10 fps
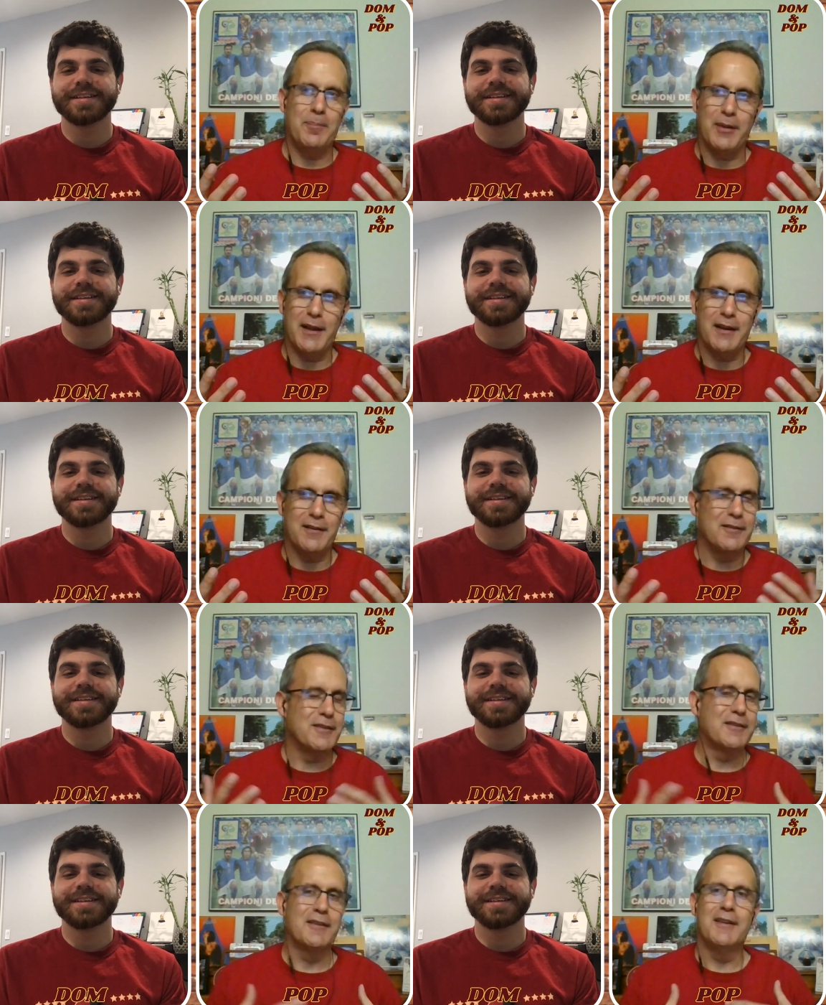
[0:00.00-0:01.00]

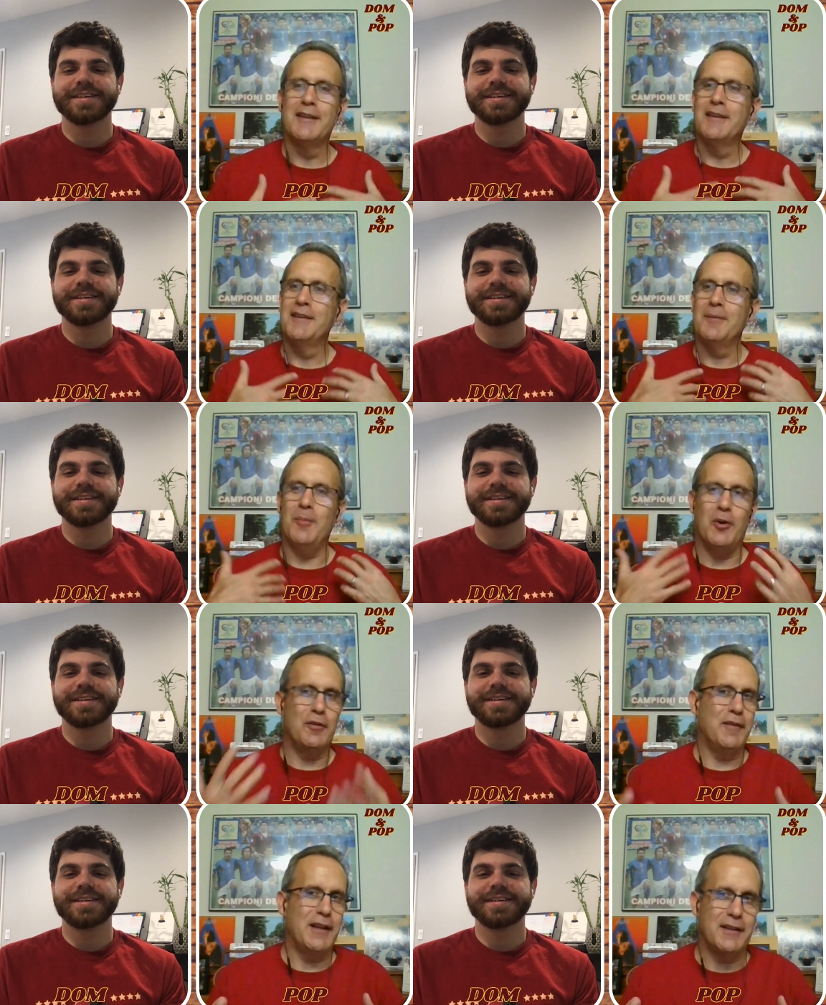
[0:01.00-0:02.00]
Speaker 1: players,
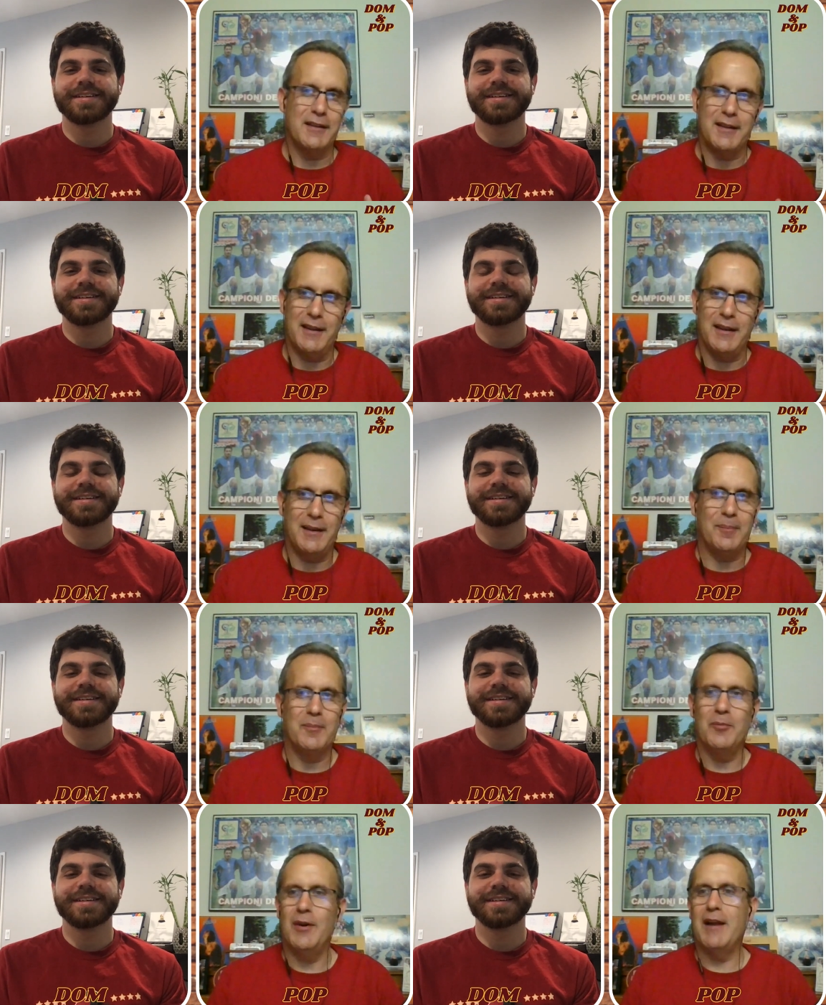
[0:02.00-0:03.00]
motivate the team,
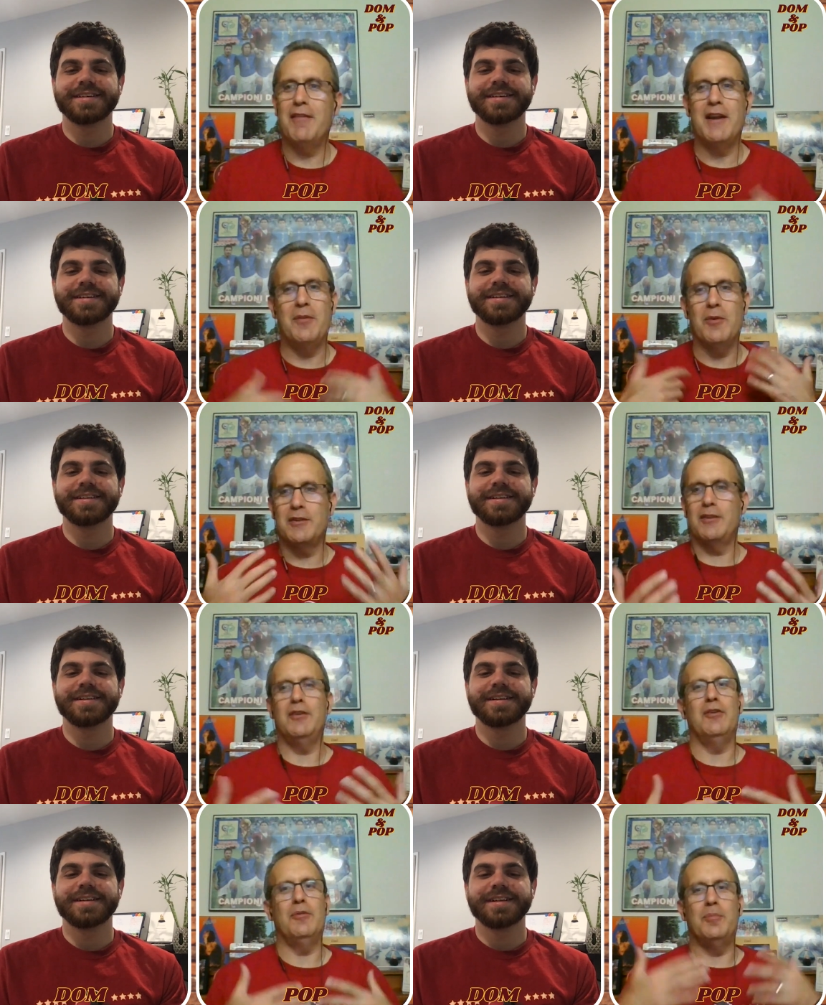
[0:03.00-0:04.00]
whatever he wants to
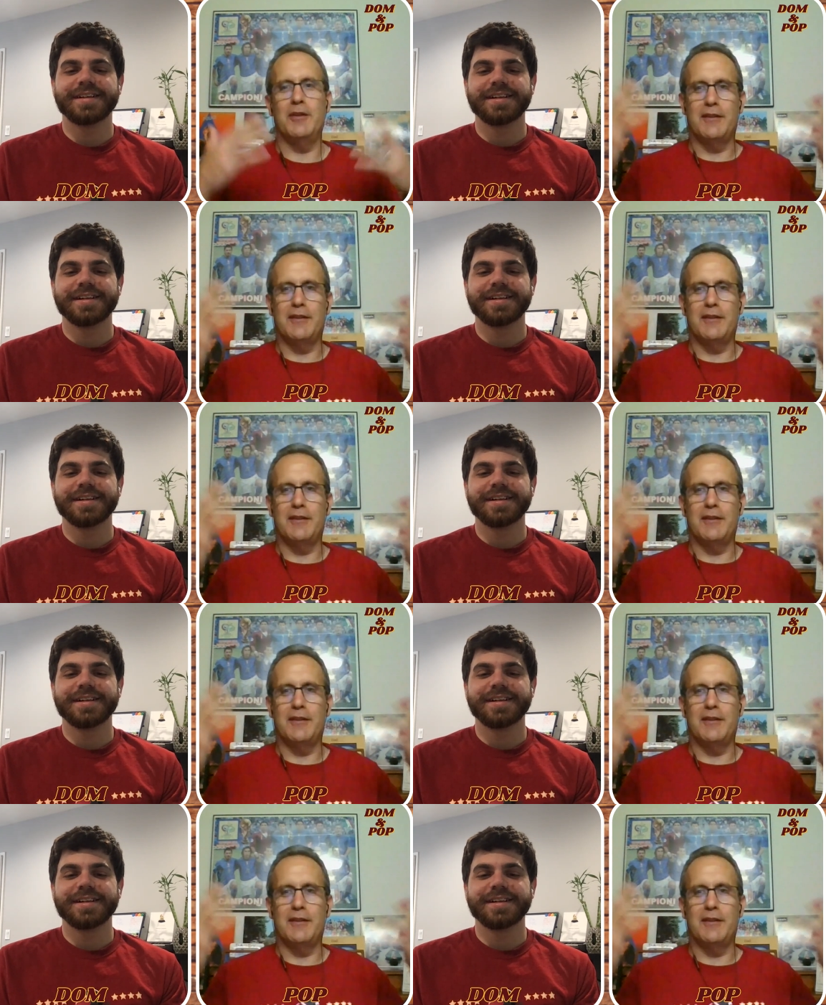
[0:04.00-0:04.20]
do, put